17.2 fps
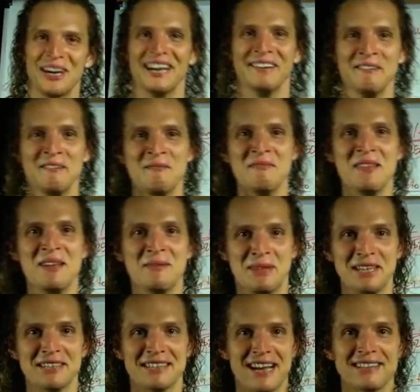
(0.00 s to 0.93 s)
right?
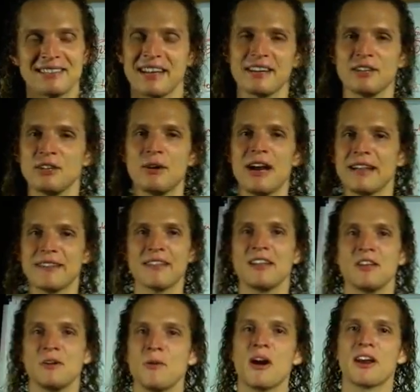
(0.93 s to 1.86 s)
But this guy's like, do
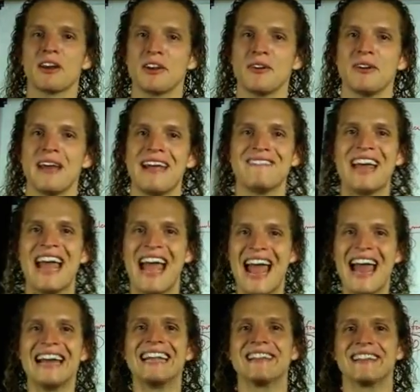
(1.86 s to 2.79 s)
anything you want to do, Dave,
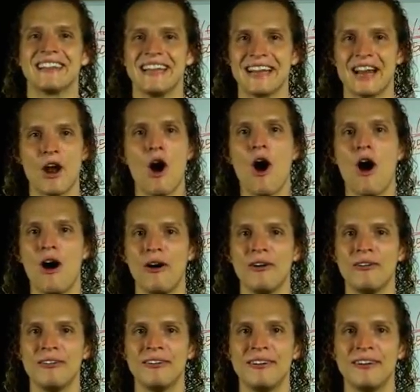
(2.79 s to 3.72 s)
anything at
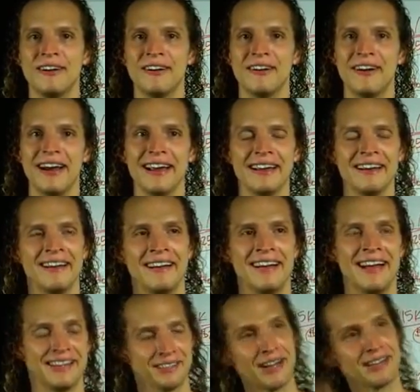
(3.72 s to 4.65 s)
all, right?
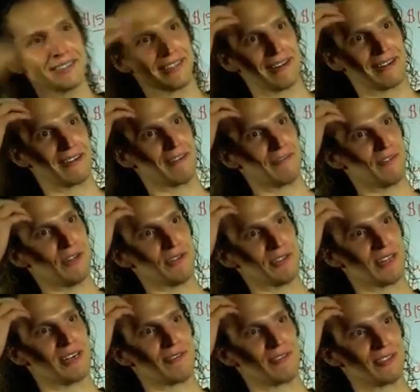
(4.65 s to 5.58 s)
And so I was a little
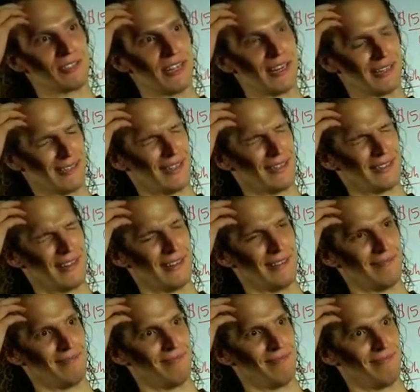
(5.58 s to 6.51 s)
confused there for a sec, because I was
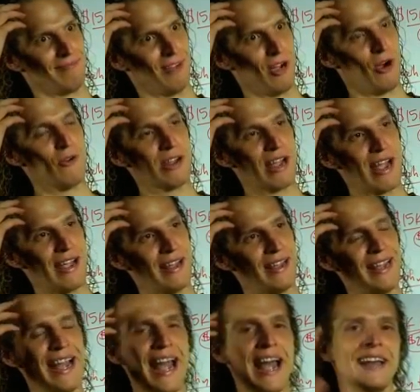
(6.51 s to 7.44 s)
like,
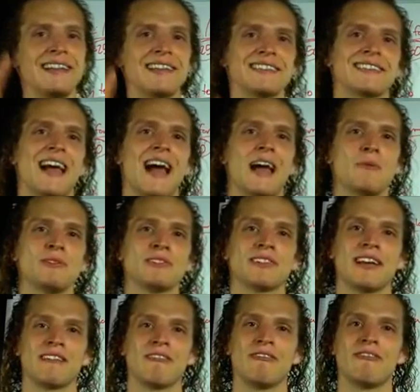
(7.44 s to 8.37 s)
okay. And this guy was
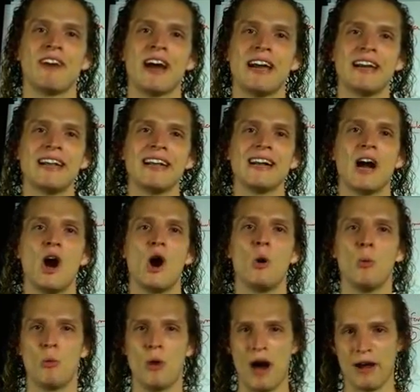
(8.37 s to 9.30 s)
like fighting
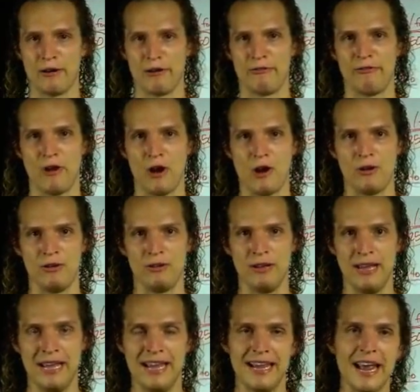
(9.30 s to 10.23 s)
a waterfall.
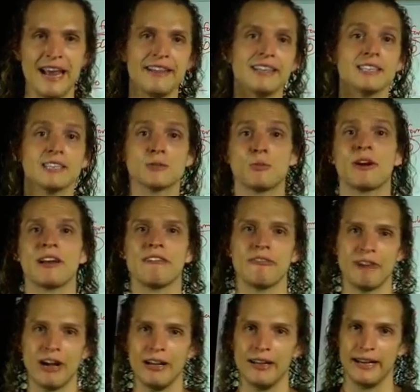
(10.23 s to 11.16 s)
And this is what
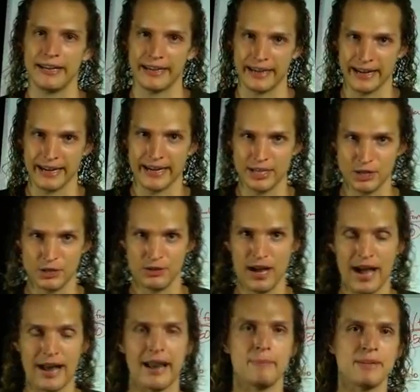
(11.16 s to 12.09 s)
it felt like, and I kid you
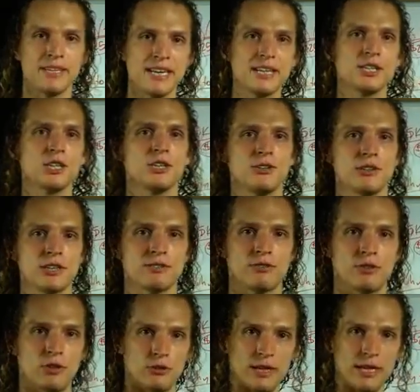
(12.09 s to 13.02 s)
not. And I'm teaching you this
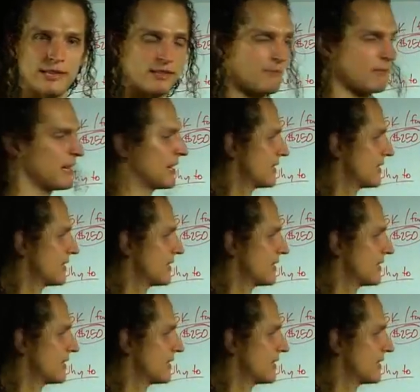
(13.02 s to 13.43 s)
for a reason,